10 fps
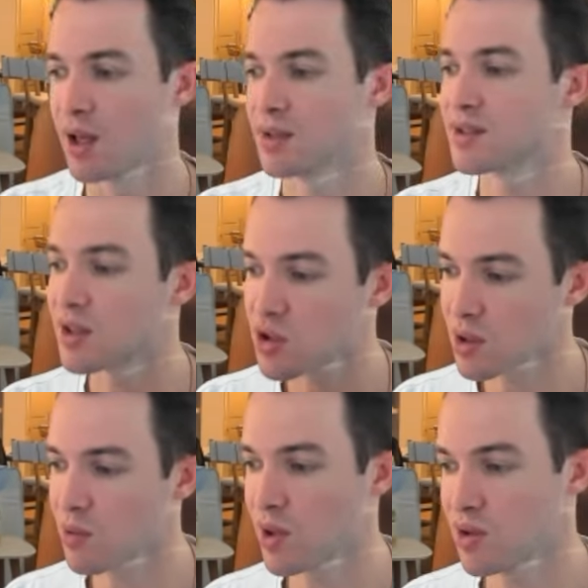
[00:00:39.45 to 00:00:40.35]

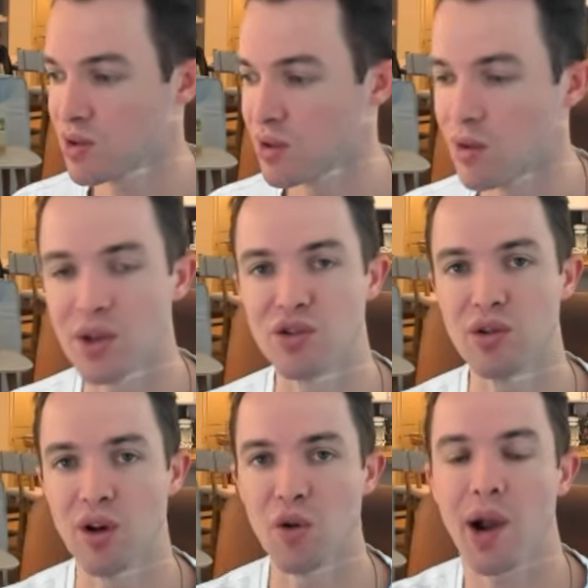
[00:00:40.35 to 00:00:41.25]
Essentially what you do is
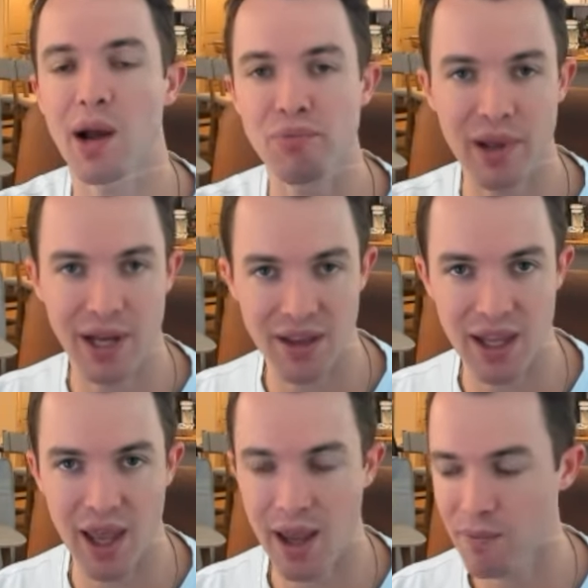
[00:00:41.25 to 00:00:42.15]
you go around playing the
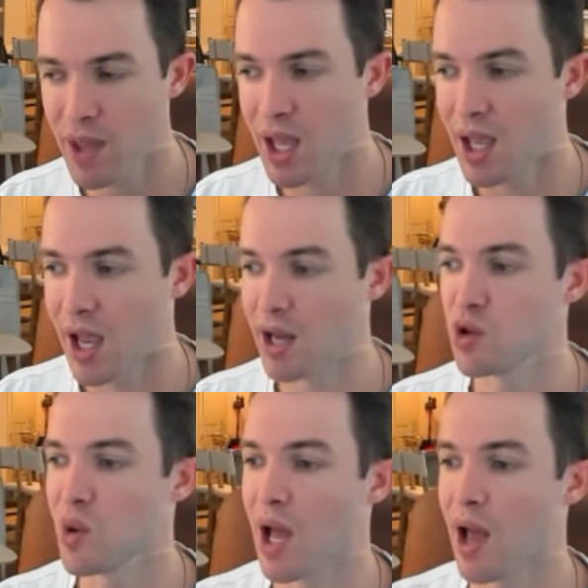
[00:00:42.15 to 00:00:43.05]
game and
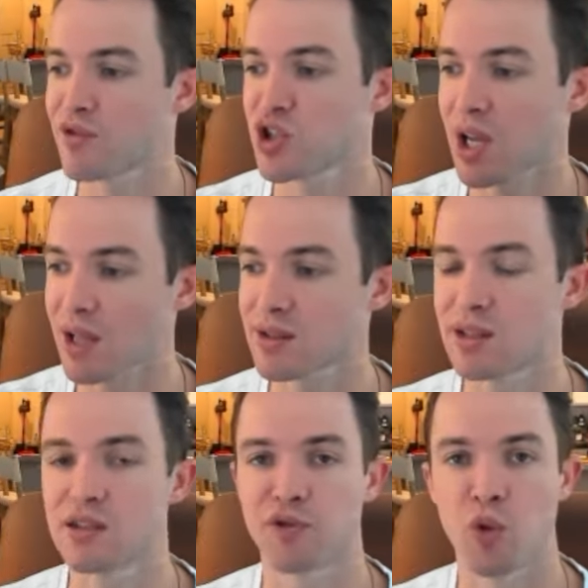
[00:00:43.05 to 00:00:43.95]
you have
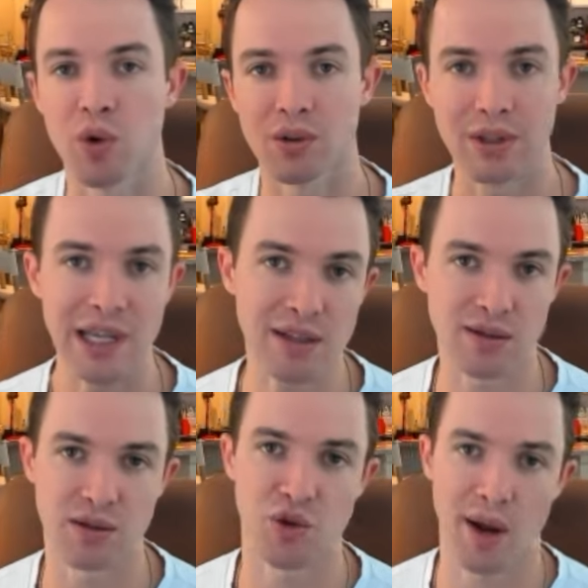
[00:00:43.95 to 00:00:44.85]
chances for leads
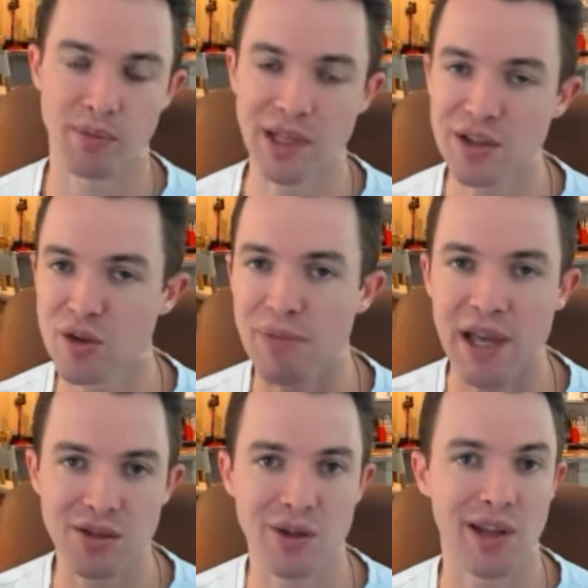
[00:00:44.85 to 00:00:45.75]
to drop. Leads are
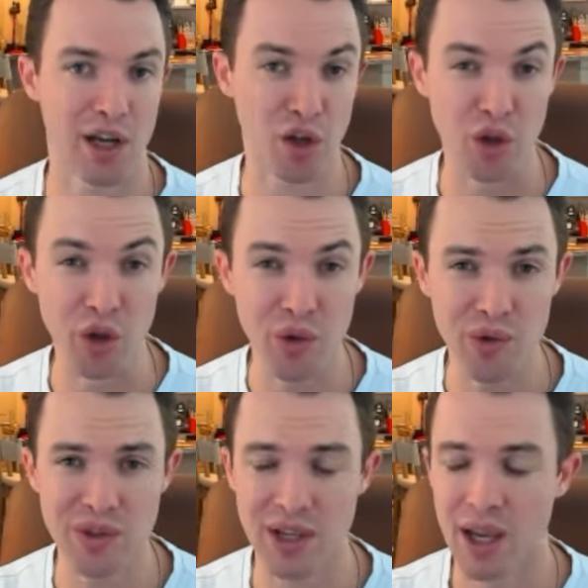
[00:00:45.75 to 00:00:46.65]
basically like
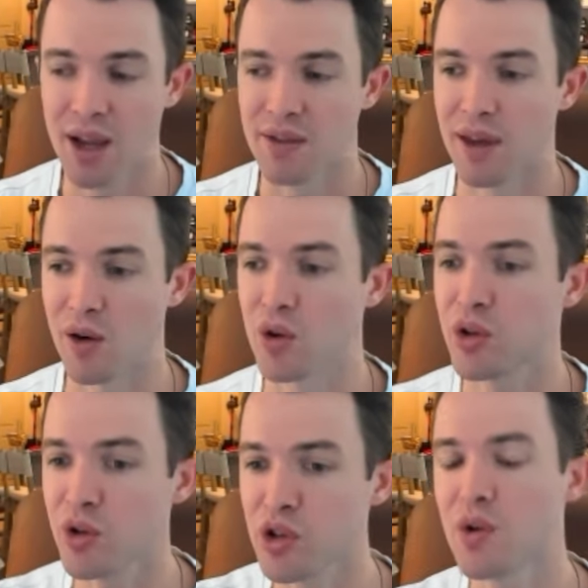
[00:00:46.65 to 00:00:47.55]
clues that'll
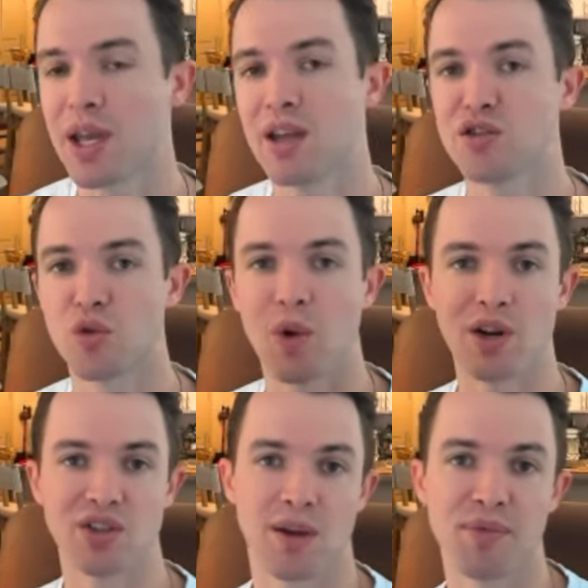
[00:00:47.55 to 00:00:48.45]
clue you in to
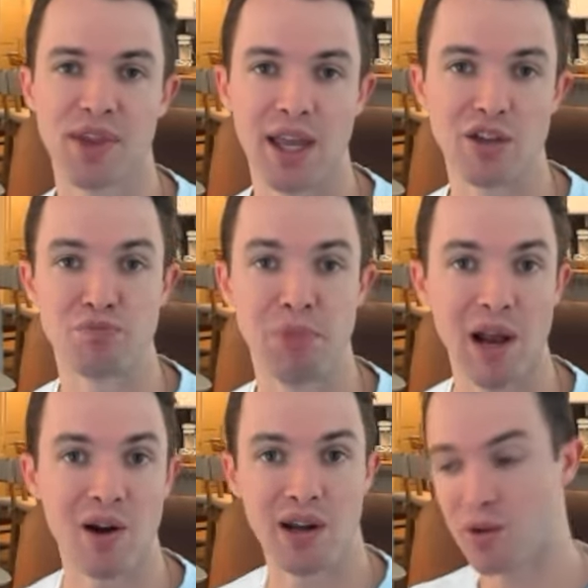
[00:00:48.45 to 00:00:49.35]
where something is
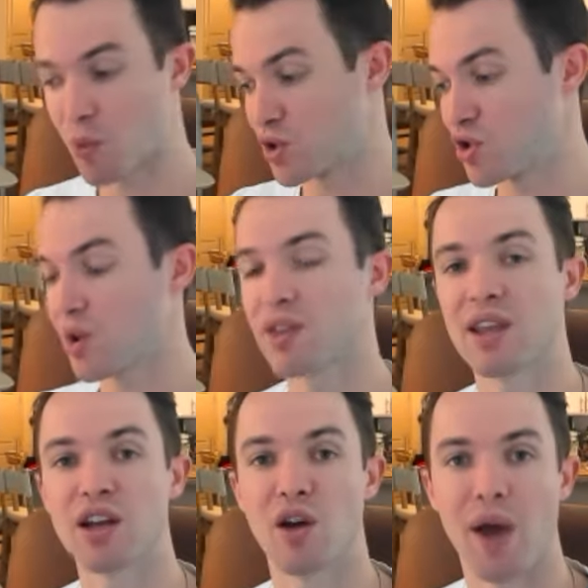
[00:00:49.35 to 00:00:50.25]
buried, which you can
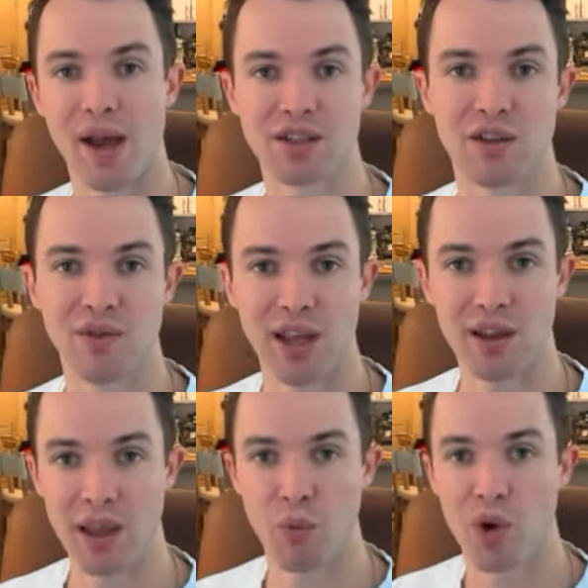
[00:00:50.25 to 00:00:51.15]
then go excavate.
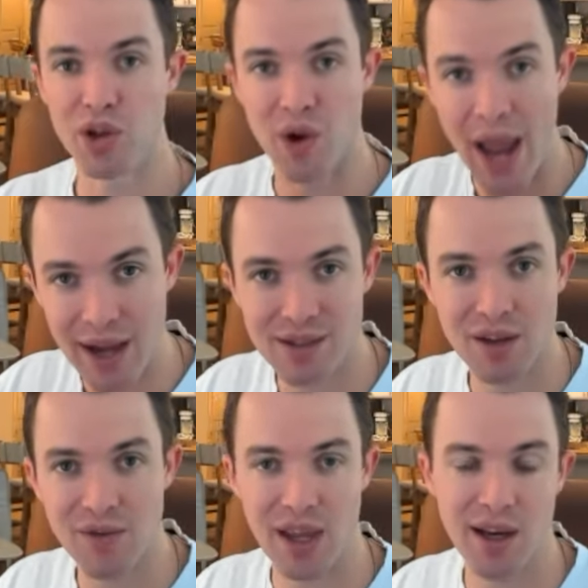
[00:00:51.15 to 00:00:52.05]
And what you're
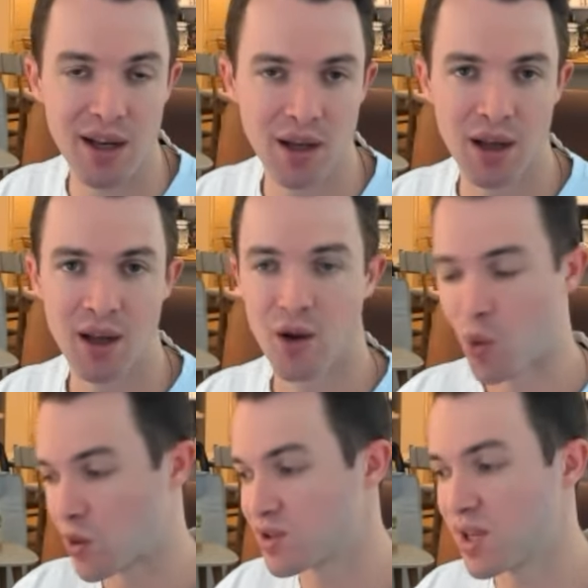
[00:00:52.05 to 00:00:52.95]
excavating
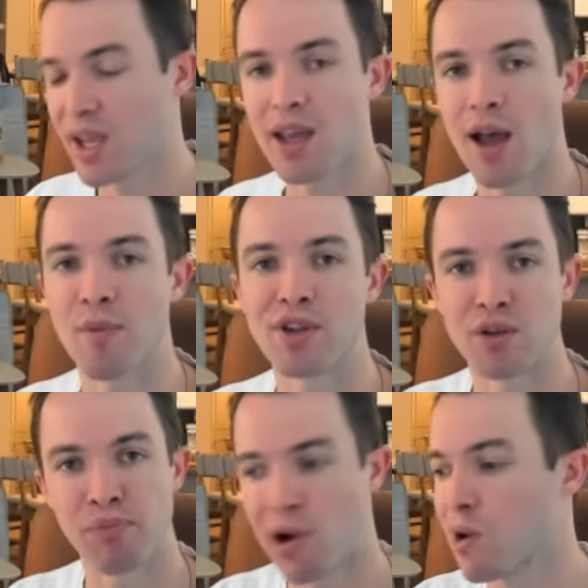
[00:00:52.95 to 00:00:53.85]
or digging up is
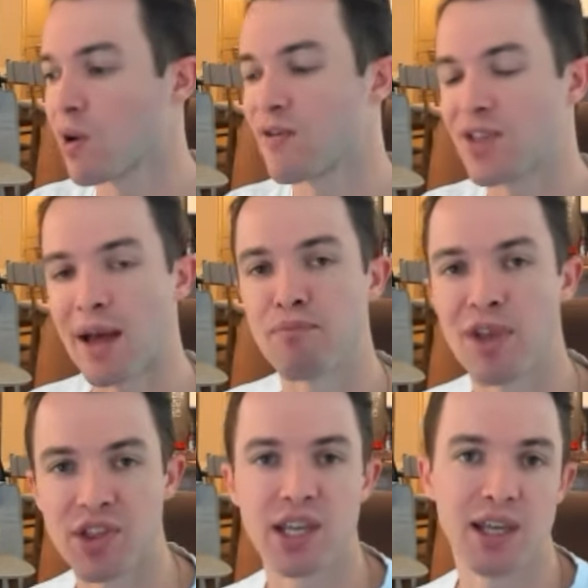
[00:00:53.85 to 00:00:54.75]
a part of that
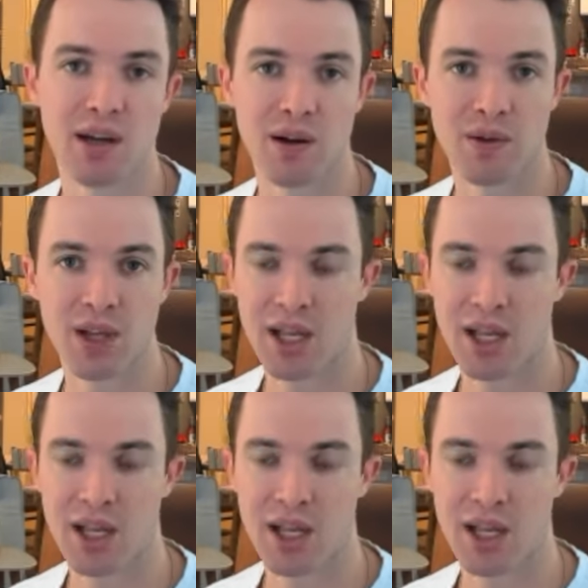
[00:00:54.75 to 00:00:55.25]
mythic gear.